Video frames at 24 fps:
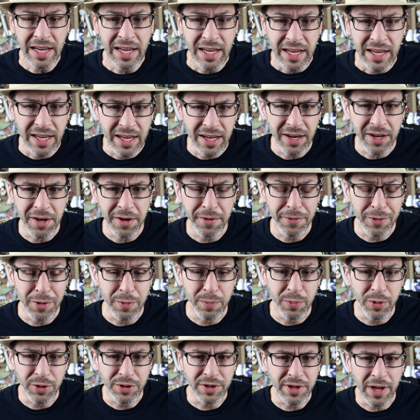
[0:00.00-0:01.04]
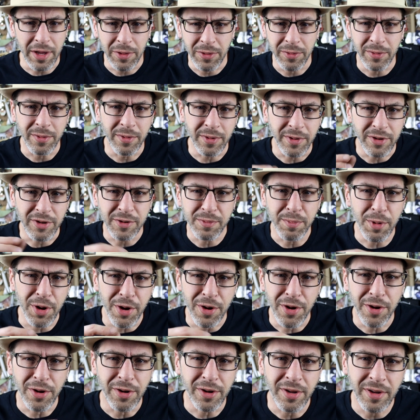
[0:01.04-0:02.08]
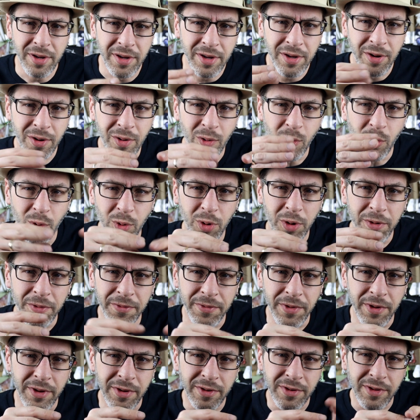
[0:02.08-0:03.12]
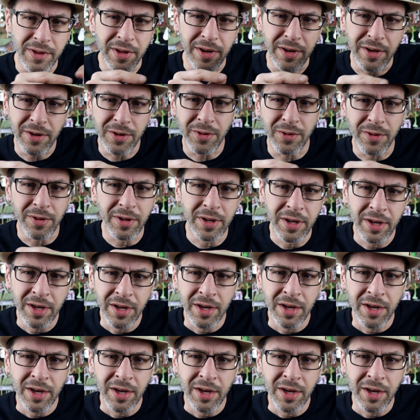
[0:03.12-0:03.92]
you know, if you push that through a small orifice, then it'll